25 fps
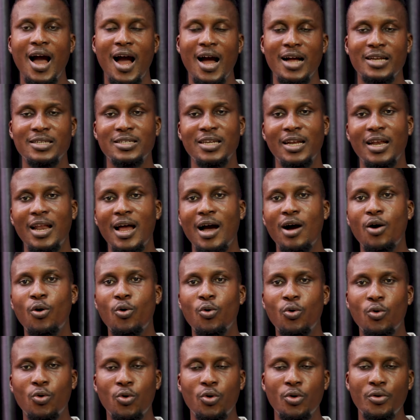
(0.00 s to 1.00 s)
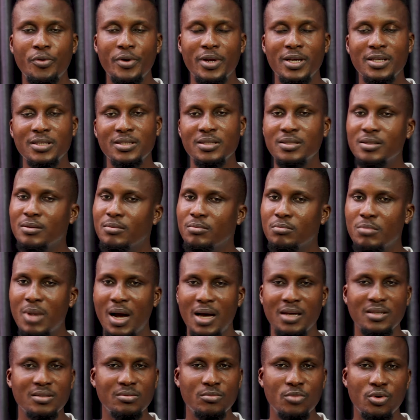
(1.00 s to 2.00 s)
Angelo Okorie's
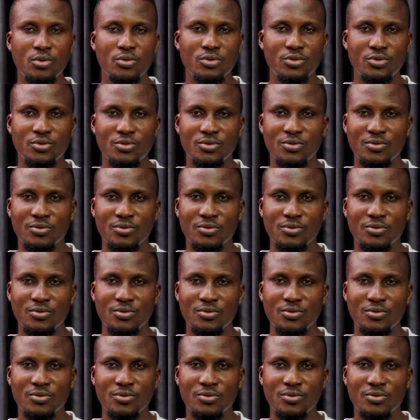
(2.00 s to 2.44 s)
gbas gbos.